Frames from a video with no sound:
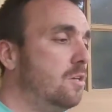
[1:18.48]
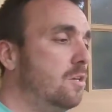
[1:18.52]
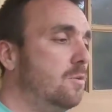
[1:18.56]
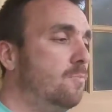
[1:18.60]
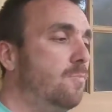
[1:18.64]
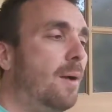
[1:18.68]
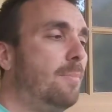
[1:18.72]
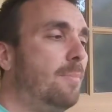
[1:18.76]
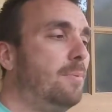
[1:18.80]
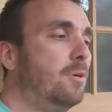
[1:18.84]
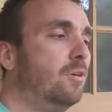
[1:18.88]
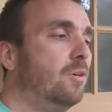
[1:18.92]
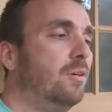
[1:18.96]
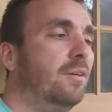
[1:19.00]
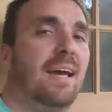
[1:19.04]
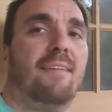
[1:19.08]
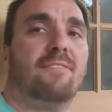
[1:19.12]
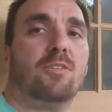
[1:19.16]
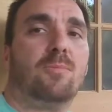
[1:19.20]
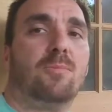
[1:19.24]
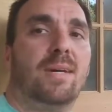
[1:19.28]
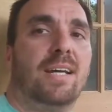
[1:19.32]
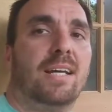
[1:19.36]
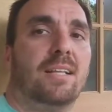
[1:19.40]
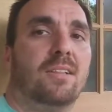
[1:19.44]
You probably don't even
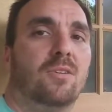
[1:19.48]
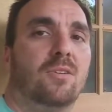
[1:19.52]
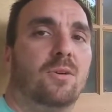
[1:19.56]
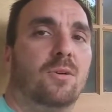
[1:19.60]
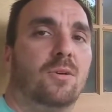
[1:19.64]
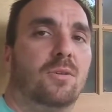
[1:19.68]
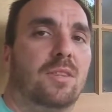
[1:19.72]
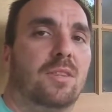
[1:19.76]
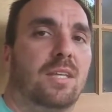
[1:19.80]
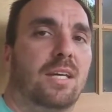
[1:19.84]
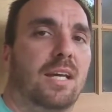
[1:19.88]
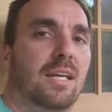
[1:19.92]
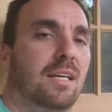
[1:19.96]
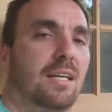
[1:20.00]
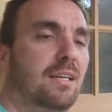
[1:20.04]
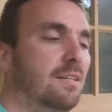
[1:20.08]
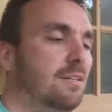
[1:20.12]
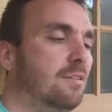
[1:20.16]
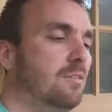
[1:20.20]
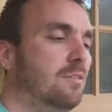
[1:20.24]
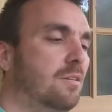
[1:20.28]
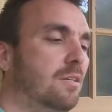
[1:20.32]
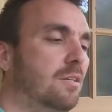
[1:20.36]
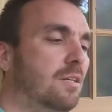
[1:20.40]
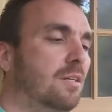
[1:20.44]
have to make the whole thing.
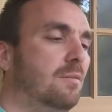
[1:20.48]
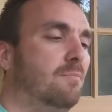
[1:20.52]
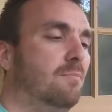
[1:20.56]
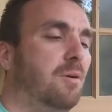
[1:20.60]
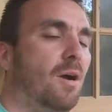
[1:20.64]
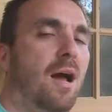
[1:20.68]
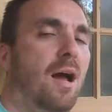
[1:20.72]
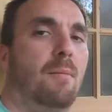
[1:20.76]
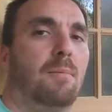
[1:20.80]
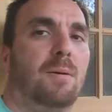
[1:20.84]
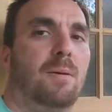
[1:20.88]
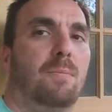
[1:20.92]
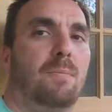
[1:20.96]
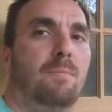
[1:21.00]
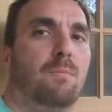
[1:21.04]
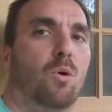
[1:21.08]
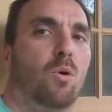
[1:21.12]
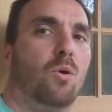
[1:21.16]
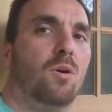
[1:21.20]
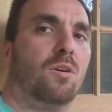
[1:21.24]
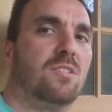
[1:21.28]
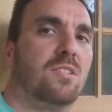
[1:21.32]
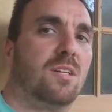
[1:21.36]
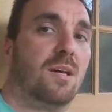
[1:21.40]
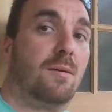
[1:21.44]
You can probably
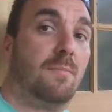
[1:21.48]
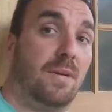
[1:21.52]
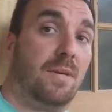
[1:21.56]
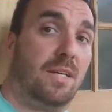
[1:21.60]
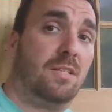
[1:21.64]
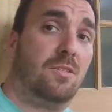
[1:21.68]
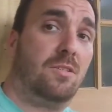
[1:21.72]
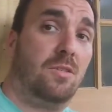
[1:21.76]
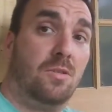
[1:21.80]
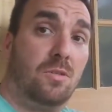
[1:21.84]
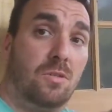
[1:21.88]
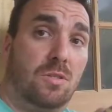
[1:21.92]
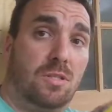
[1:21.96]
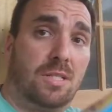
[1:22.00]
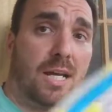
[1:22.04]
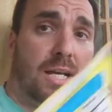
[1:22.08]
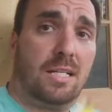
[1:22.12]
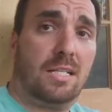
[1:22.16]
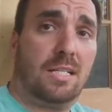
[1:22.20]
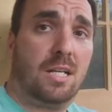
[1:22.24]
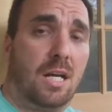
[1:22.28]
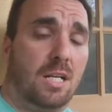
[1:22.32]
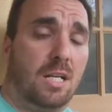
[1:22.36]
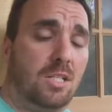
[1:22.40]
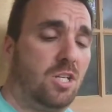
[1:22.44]
pour some into
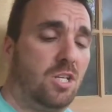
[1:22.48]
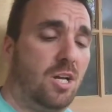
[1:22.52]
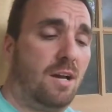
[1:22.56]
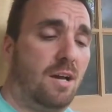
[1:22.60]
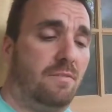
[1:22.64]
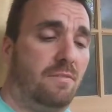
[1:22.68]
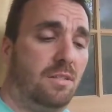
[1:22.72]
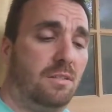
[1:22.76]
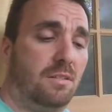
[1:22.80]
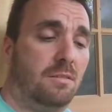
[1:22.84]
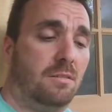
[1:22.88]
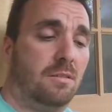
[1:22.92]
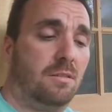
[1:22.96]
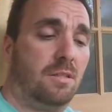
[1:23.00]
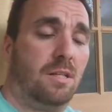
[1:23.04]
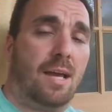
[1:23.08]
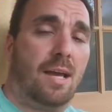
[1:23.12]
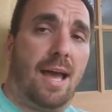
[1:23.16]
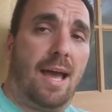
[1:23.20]
said Dutch oven,